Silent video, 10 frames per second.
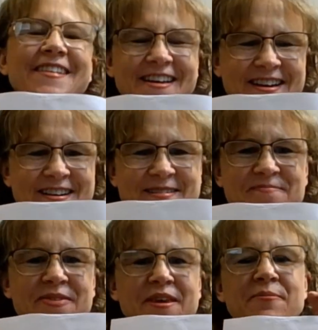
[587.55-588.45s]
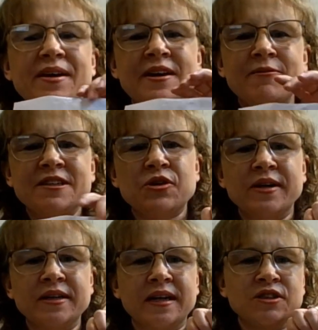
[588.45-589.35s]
But anyway, so I